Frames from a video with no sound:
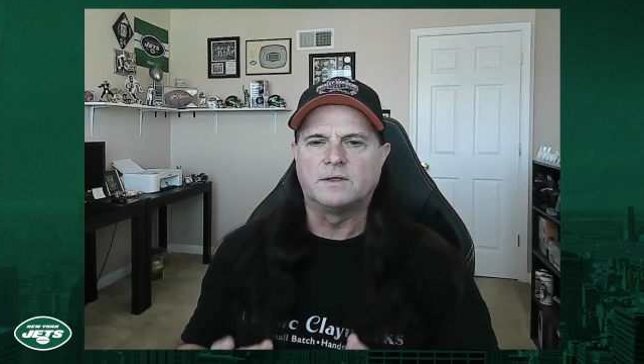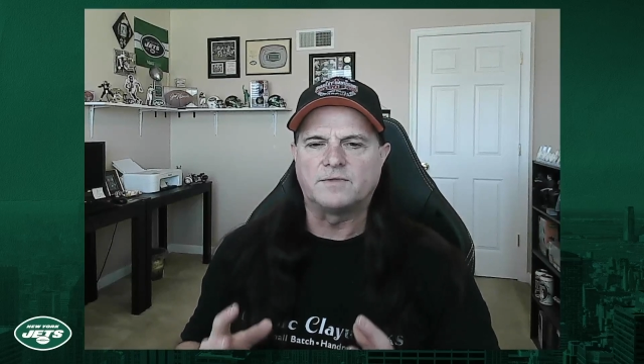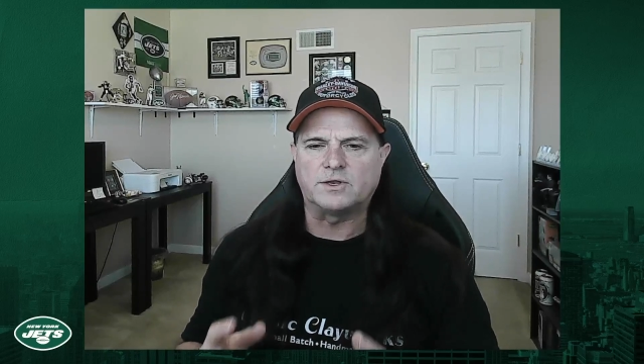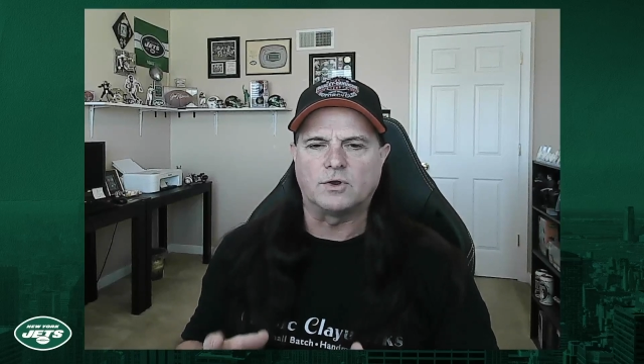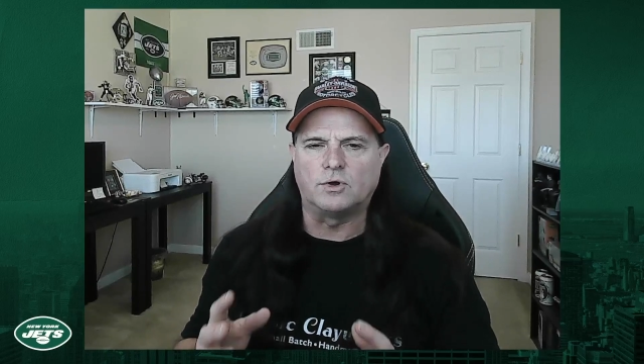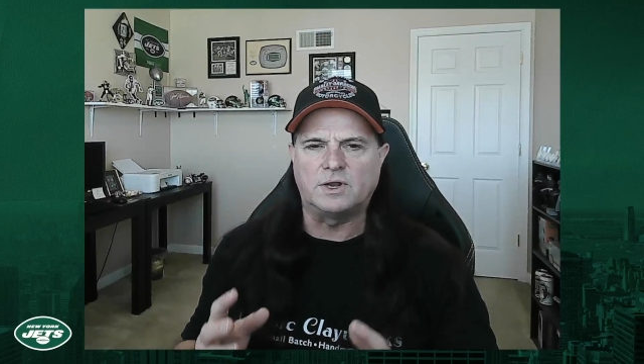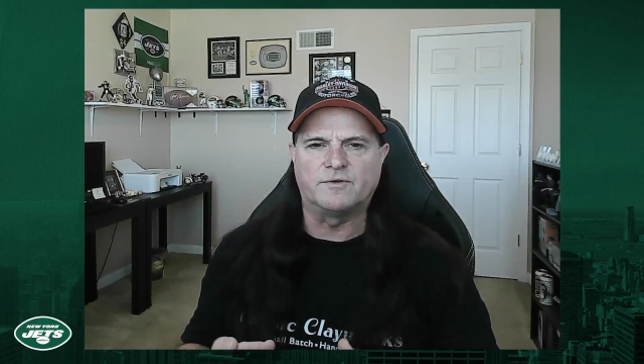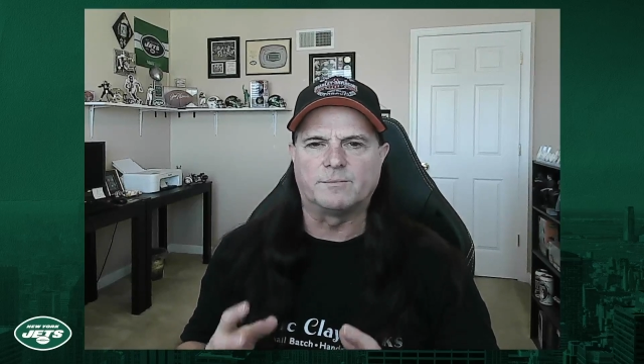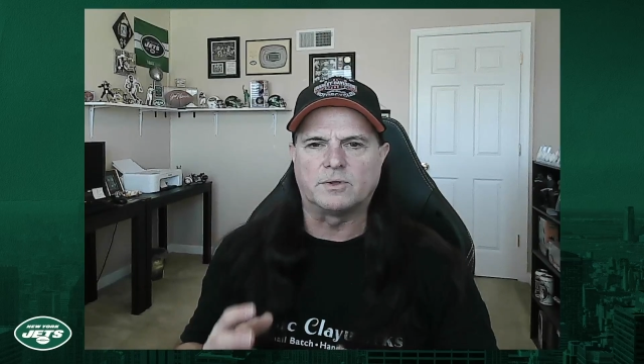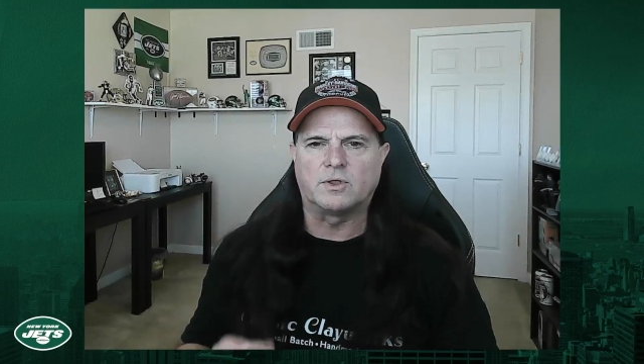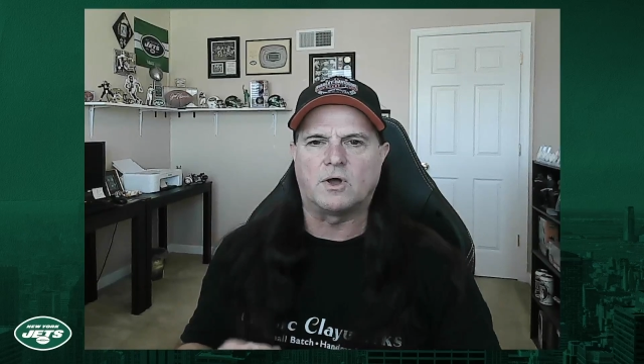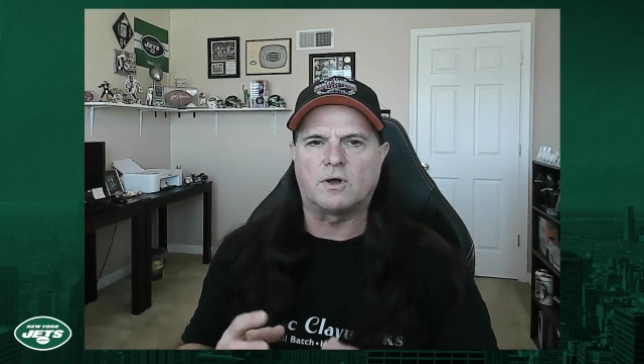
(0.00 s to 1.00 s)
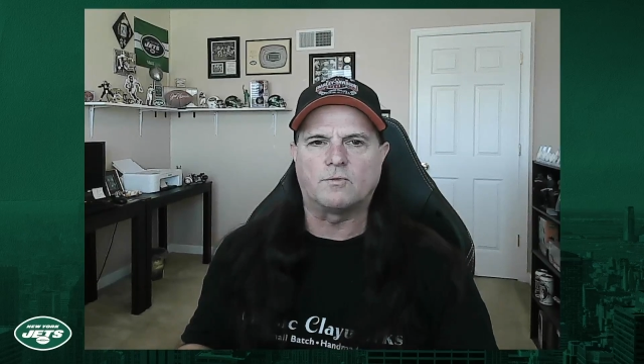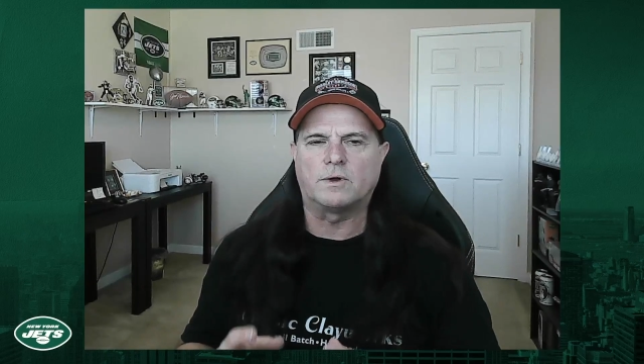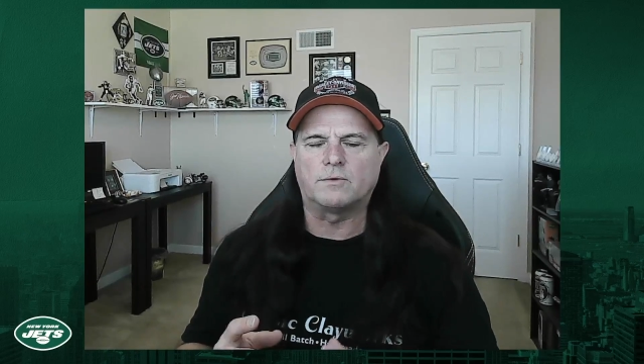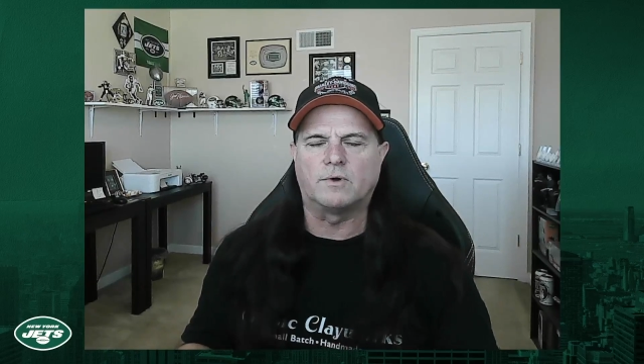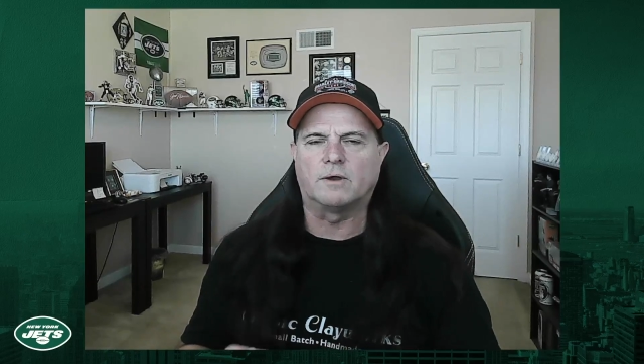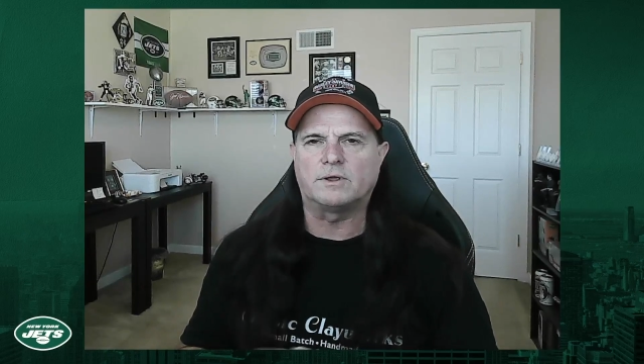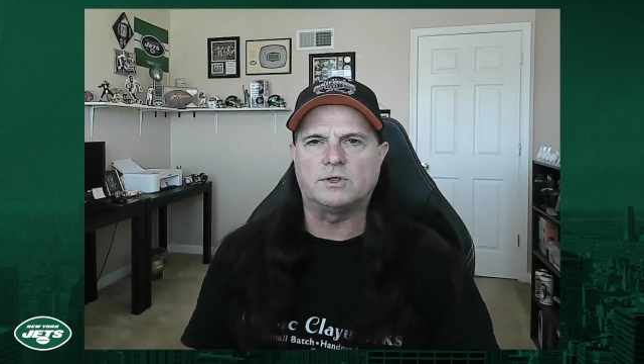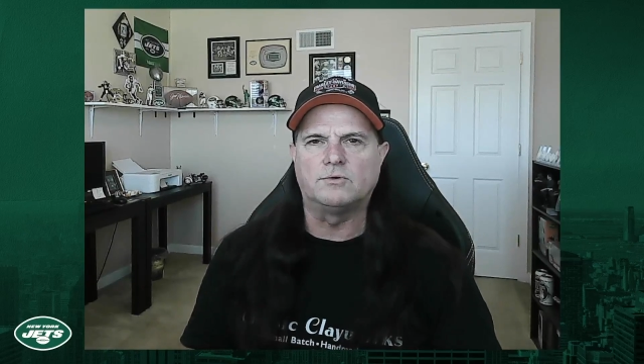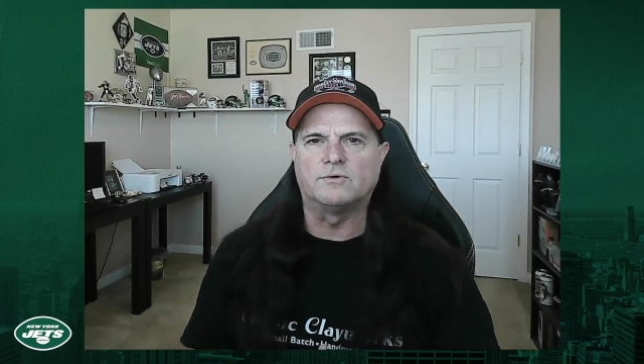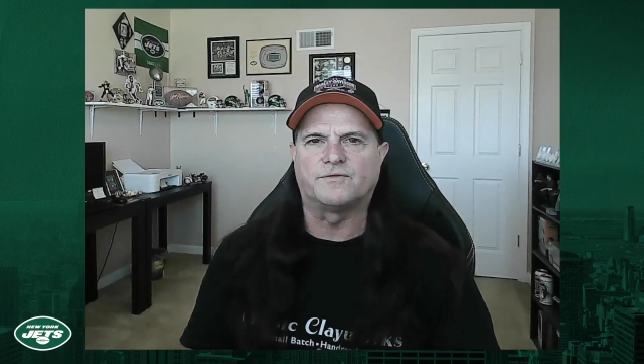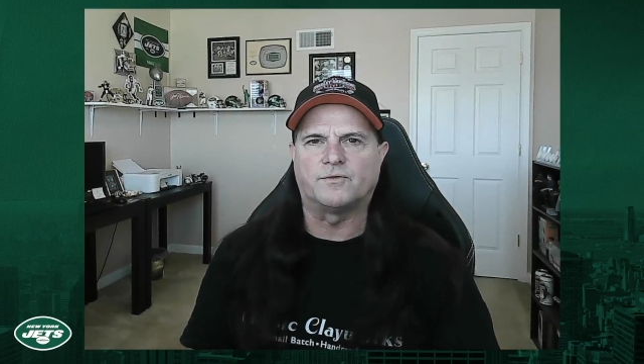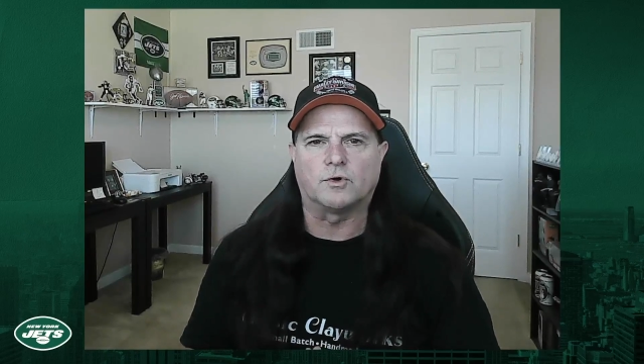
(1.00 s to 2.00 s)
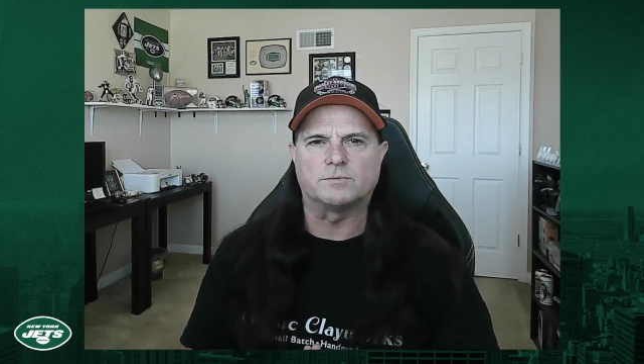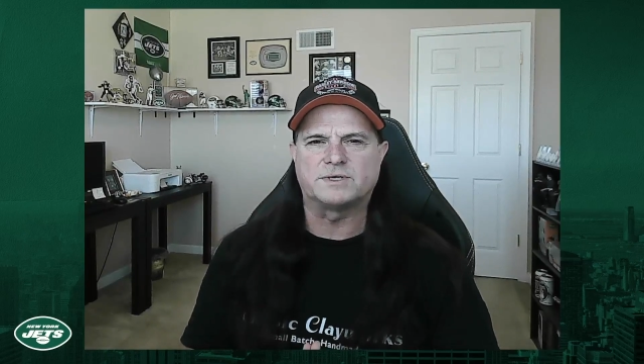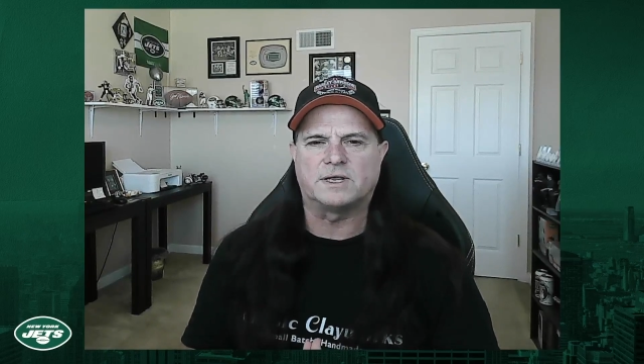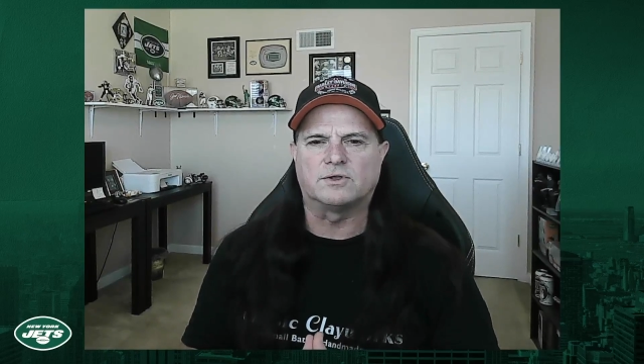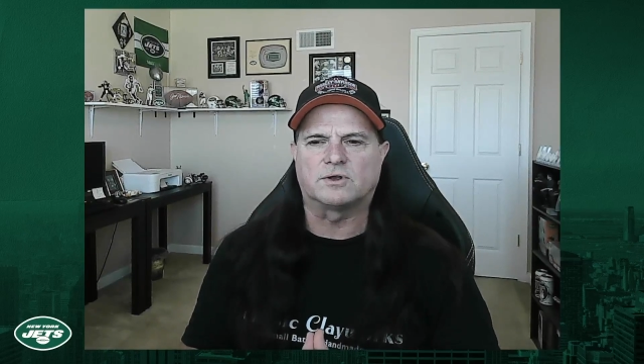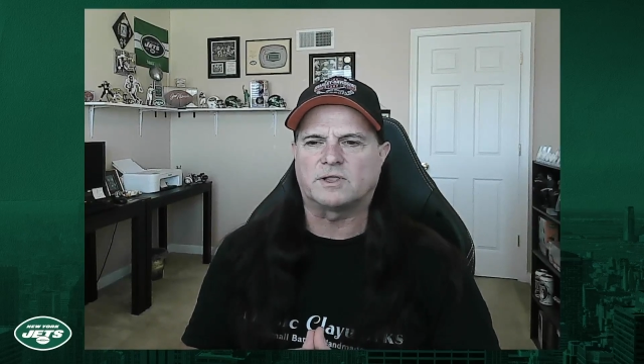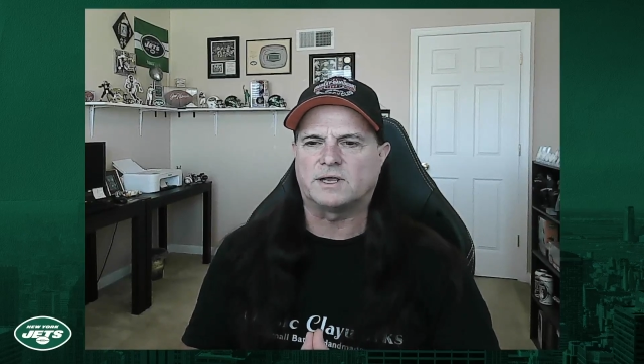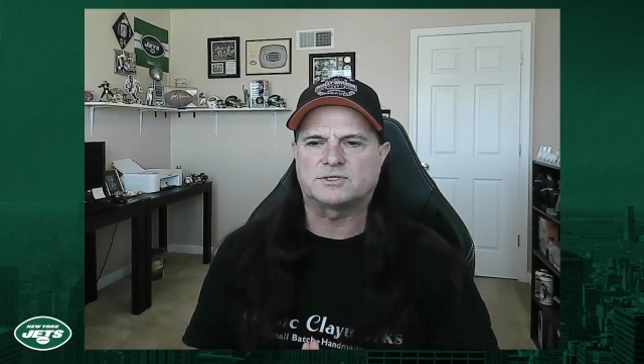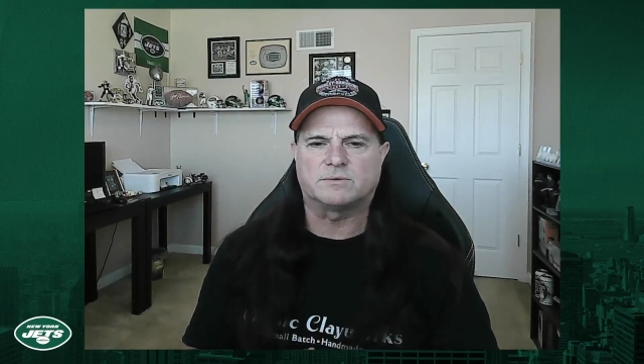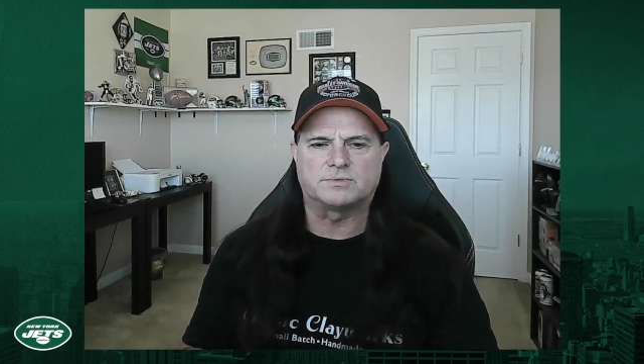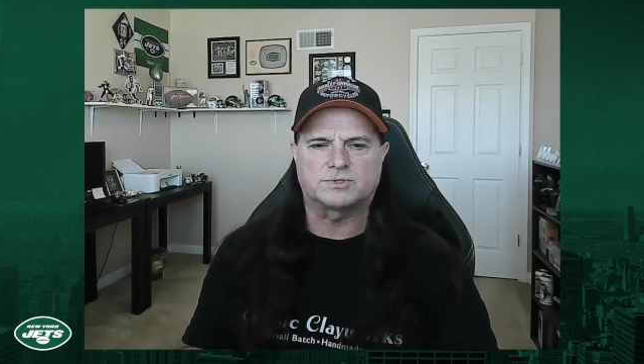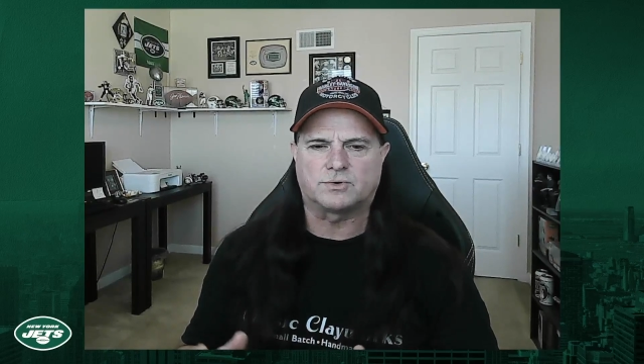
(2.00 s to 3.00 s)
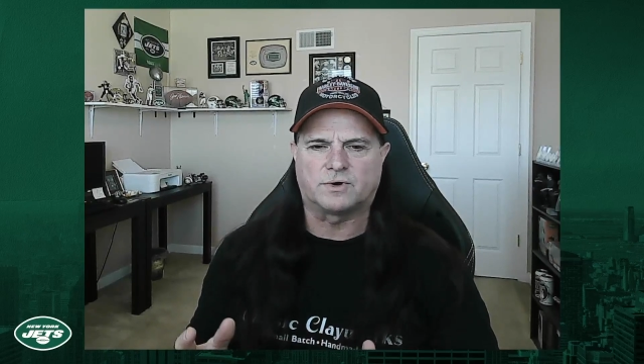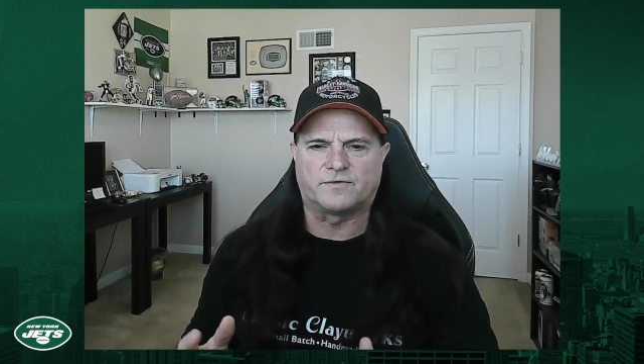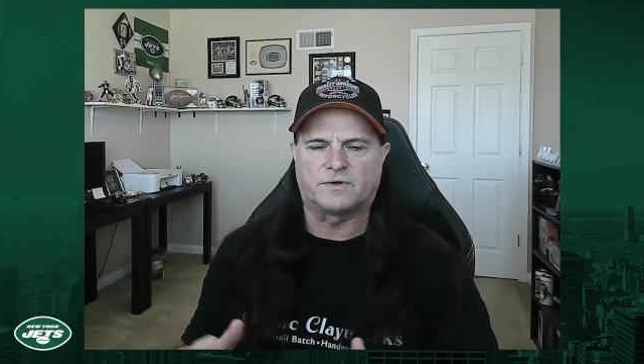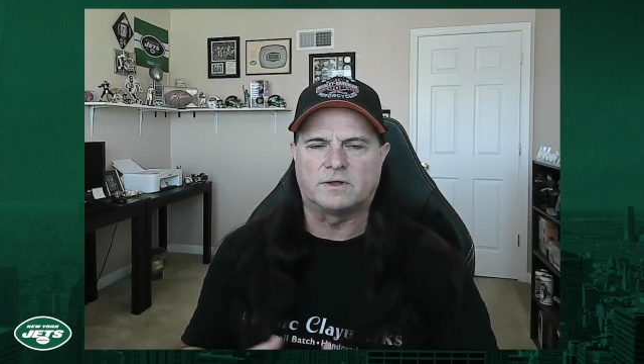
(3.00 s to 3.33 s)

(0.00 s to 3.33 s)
They don't even belong wearing uniforms. They look like some sort of